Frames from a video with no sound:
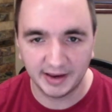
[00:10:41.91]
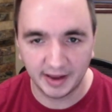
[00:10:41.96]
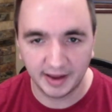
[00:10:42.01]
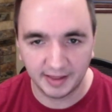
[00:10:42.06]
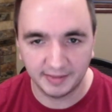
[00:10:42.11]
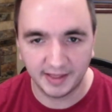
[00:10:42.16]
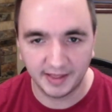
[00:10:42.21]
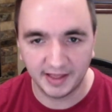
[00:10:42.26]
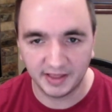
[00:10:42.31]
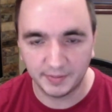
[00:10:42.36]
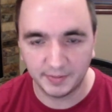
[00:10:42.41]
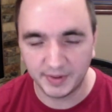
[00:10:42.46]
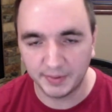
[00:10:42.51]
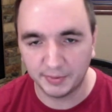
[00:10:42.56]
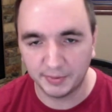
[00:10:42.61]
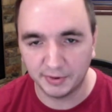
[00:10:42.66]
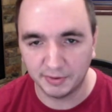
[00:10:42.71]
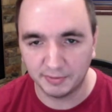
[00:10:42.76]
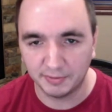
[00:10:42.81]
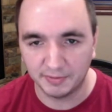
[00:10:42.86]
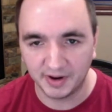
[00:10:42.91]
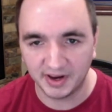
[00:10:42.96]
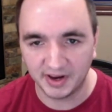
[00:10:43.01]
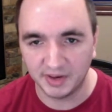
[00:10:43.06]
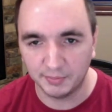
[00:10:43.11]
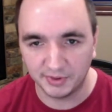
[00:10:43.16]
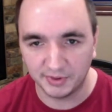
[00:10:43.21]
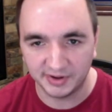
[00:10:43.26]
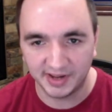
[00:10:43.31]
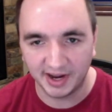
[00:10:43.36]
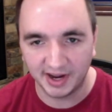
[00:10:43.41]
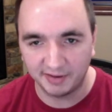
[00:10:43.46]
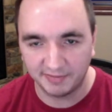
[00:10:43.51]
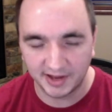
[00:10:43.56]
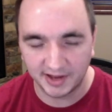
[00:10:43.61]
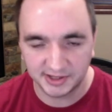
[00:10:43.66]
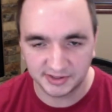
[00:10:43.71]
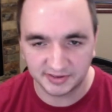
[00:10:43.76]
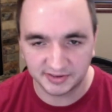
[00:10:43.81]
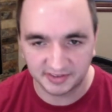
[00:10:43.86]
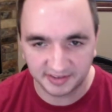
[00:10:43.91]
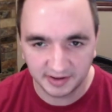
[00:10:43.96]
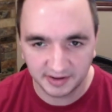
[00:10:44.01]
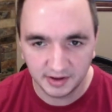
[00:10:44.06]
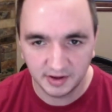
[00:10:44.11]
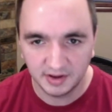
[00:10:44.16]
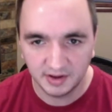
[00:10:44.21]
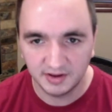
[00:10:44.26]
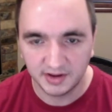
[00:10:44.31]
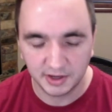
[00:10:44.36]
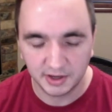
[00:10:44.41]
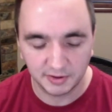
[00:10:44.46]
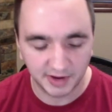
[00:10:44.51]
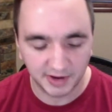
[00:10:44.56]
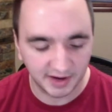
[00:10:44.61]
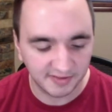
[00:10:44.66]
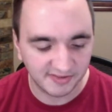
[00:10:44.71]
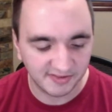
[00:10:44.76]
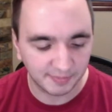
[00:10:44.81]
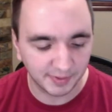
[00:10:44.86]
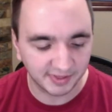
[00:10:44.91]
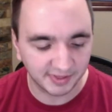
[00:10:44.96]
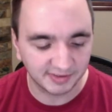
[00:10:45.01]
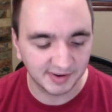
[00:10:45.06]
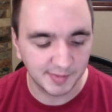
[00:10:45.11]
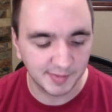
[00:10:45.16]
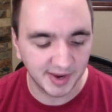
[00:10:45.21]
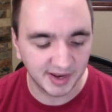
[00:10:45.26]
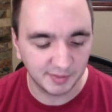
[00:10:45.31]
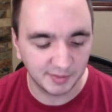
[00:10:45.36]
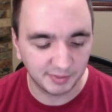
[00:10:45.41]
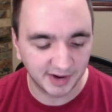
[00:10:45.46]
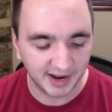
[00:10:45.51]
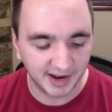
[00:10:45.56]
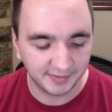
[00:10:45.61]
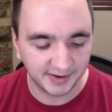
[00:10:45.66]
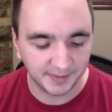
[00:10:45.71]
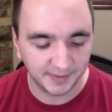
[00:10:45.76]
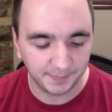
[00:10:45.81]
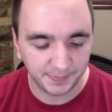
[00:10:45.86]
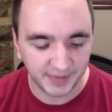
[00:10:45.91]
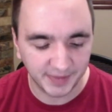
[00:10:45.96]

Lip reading: and then the people running Bird Dog Ventures, kind of split the remaining profit.